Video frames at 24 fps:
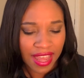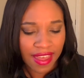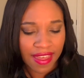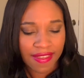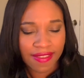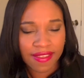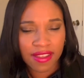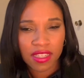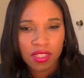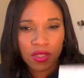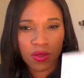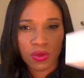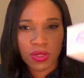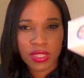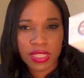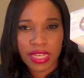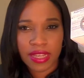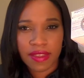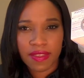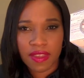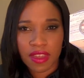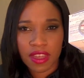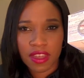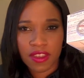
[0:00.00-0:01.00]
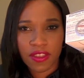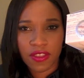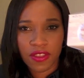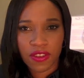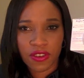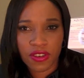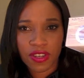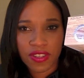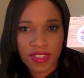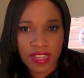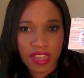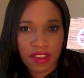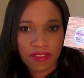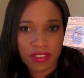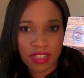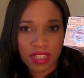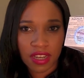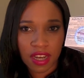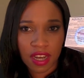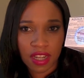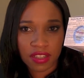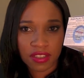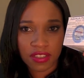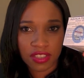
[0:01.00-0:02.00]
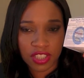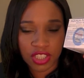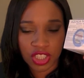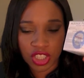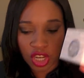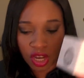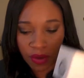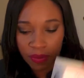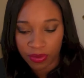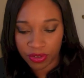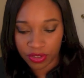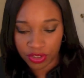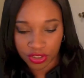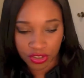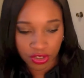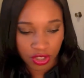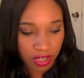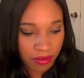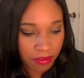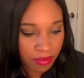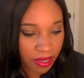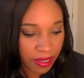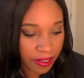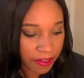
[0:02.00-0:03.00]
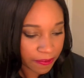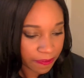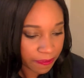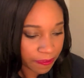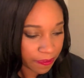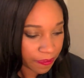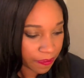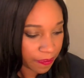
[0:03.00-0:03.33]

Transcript: And this was, I think, $37 at Shoppers Drug Mart.